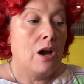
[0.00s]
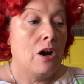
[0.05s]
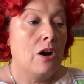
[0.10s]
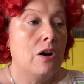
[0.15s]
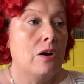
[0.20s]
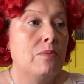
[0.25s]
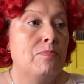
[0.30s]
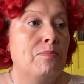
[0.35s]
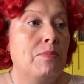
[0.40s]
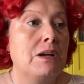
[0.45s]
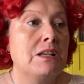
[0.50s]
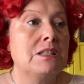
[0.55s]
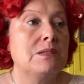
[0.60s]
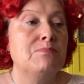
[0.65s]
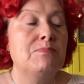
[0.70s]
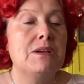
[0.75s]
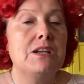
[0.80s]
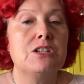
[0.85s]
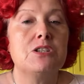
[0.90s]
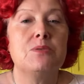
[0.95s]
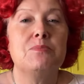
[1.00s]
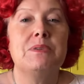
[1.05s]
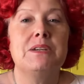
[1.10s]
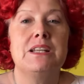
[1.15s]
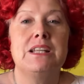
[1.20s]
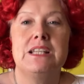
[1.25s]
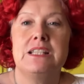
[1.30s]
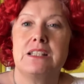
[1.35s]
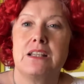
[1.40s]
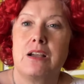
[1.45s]
Her bust
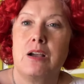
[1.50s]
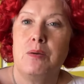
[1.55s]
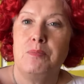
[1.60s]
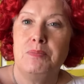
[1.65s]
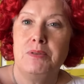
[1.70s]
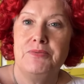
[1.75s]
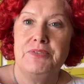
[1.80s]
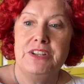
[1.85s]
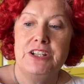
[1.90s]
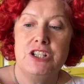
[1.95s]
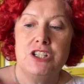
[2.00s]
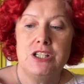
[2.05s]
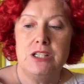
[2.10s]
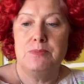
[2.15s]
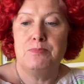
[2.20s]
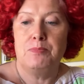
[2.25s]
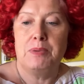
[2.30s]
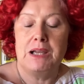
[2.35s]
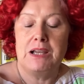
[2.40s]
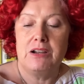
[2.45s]
measurement is a couple of inches